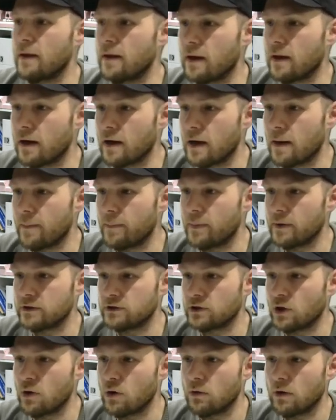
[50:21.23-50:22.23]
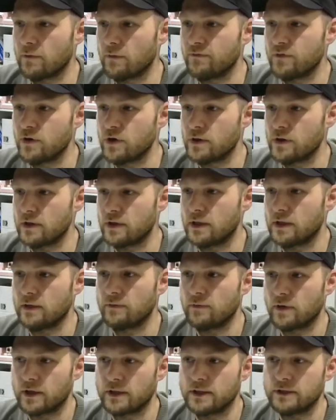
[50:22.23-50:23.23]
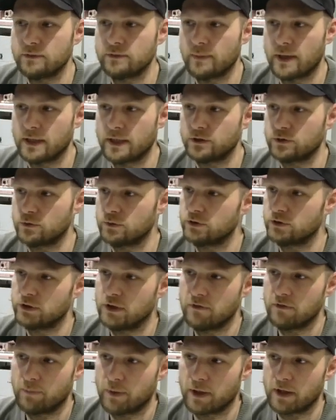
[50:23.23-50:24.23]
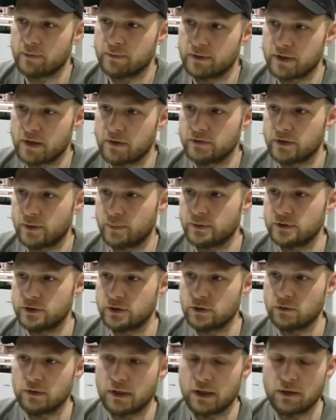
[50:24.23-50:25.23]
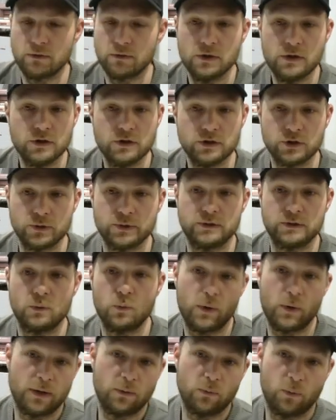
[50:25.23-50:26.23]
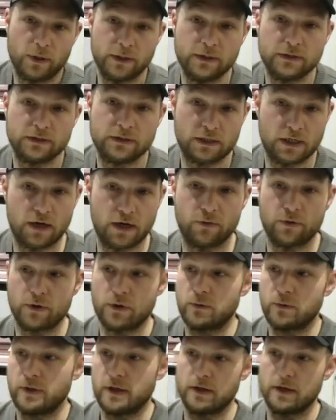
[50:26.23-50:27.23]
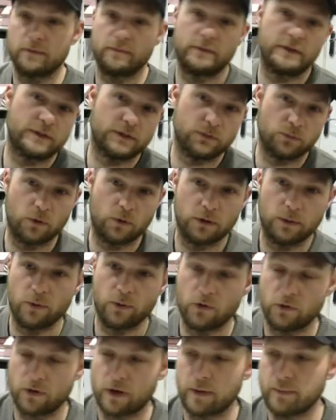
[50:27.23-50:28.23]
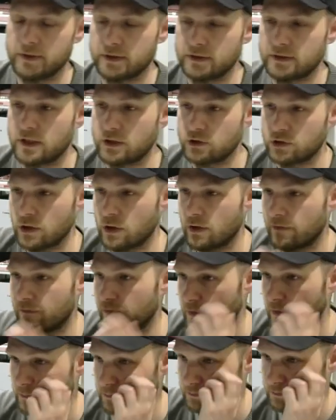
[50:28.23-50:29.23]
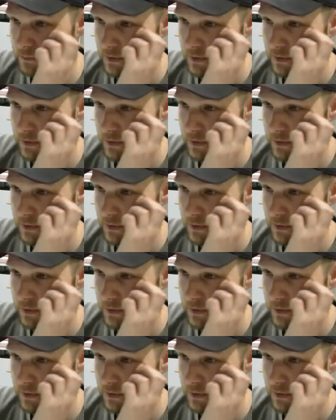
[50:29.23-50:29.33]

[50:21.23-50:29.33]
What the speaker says: But it's a whole lot further than they've likely managed to achieve by themselves up until now. So it's a win-win scenario here. This is what the program is essentially offering.